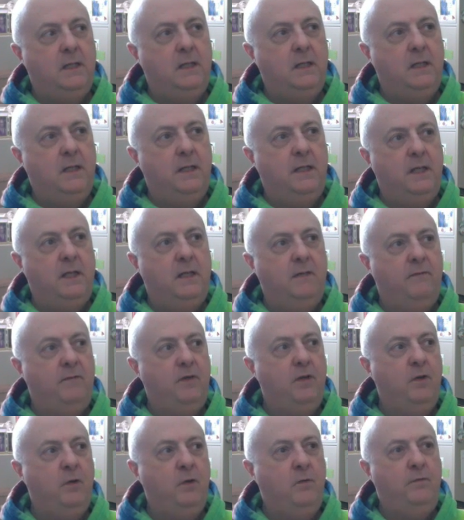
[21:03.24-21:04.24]
I think if
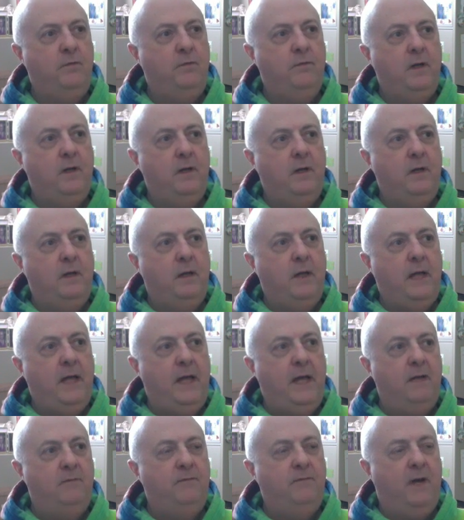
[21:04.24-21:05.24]
you've
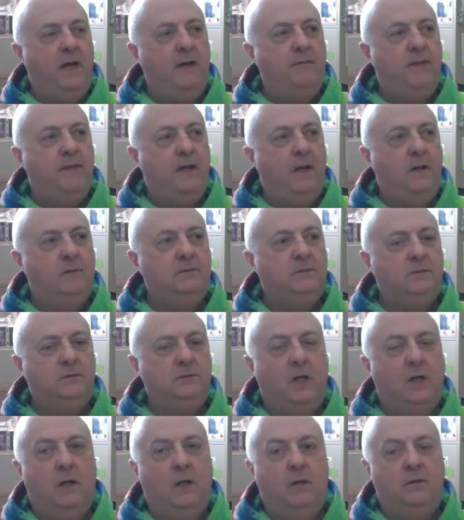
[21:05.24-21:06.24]
had
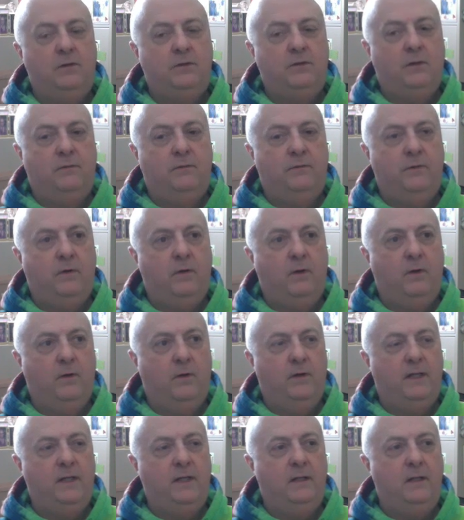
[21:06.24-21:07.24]
$5,000
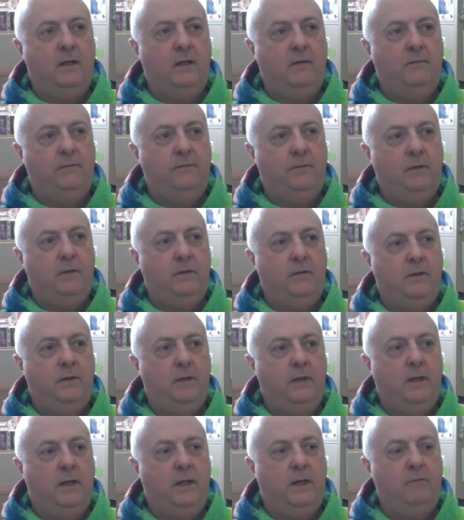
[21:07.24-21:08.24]

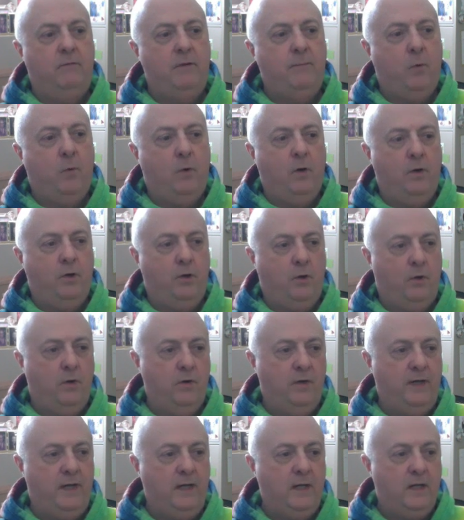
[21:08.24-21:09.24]
of reported
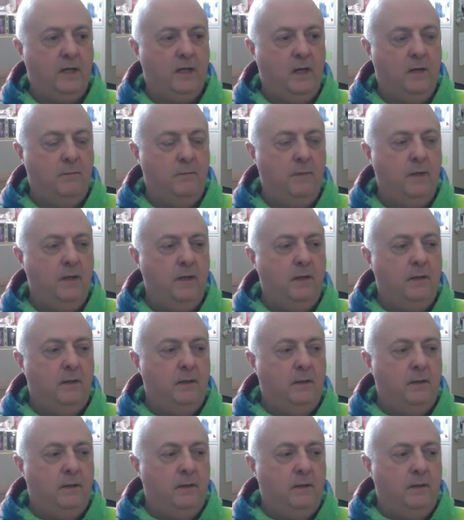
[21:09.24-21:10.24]
earned income
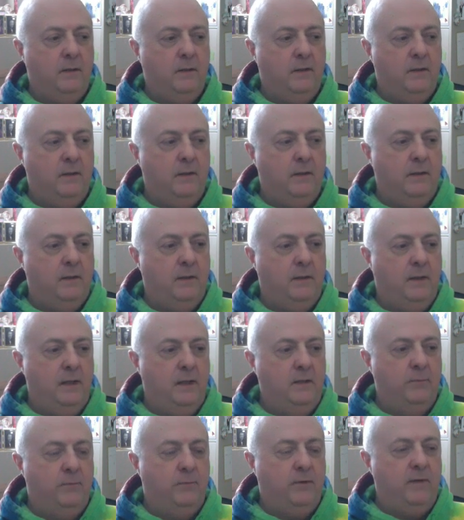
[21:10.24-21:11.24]
in
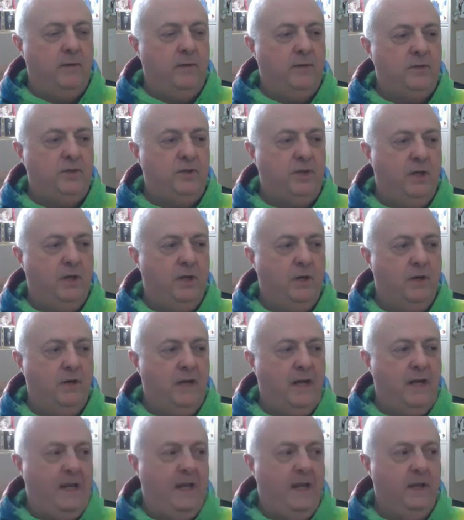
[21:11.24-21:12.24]
the previous year,
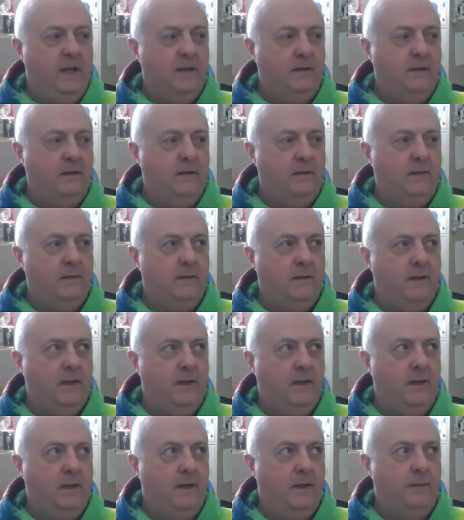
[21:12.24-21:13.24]
and
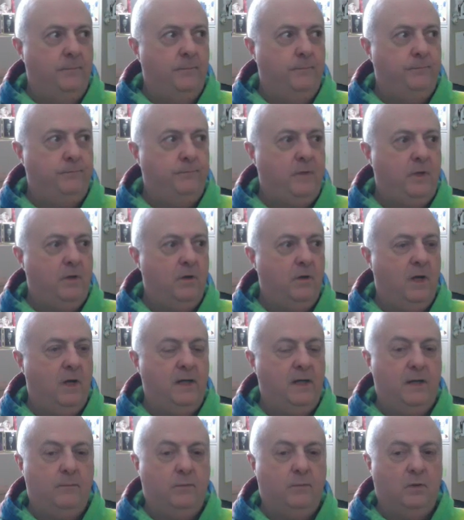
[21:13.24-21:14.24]
you're
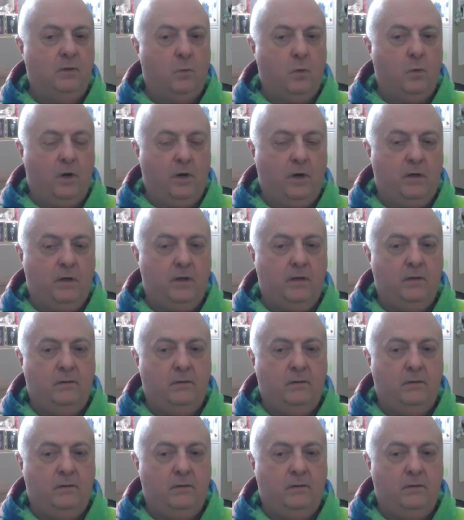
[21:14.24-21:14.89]
unable to work,